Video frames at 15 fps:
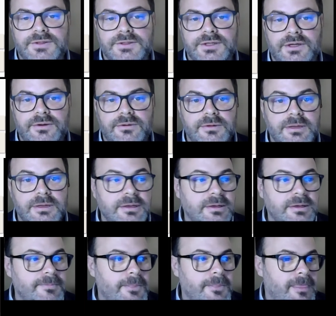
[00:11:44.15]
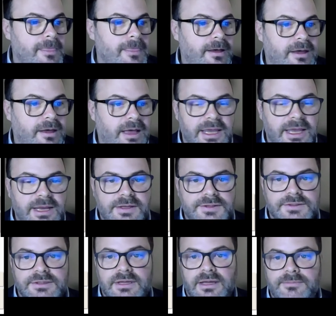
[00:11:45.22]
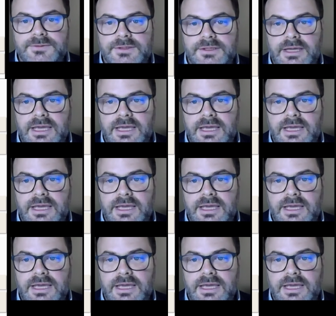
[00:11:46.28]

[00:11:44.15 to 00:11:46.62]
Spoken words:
So IDIS